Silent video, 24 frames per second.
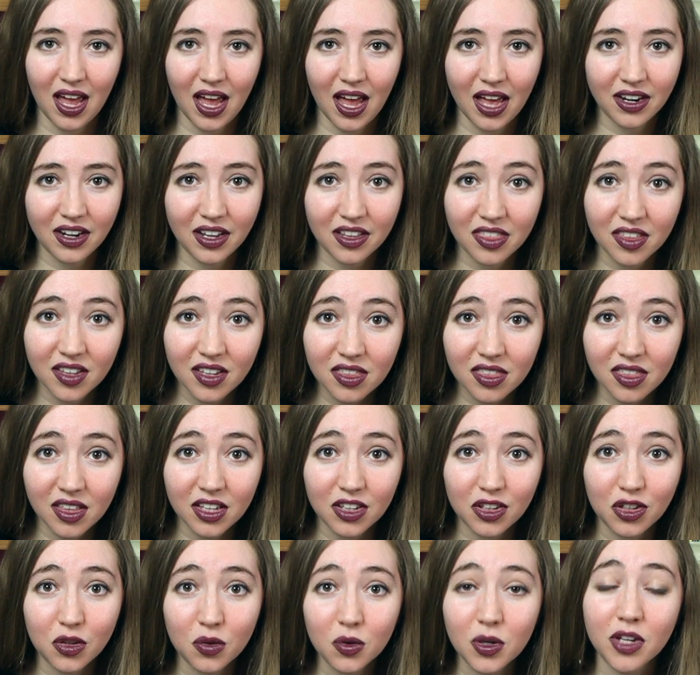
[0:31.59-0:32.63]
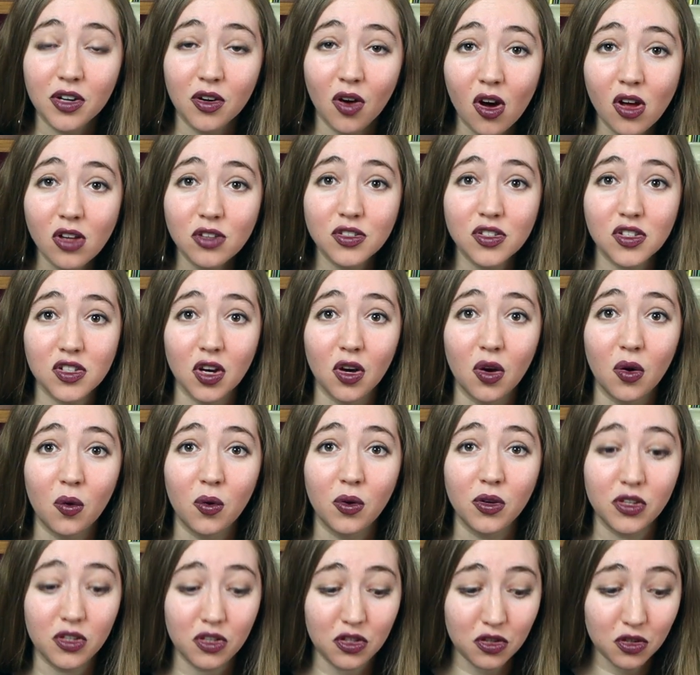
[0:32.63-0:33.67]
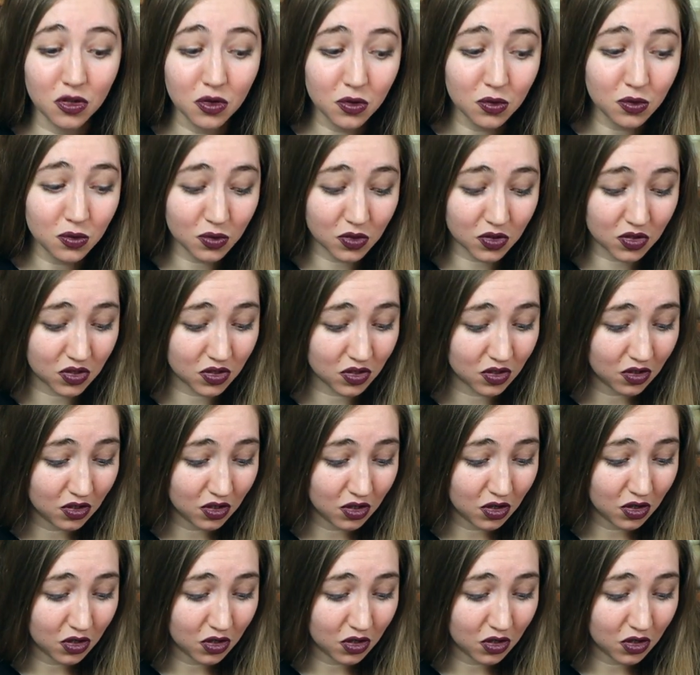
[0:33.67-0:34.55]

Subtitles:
And I think that you can also use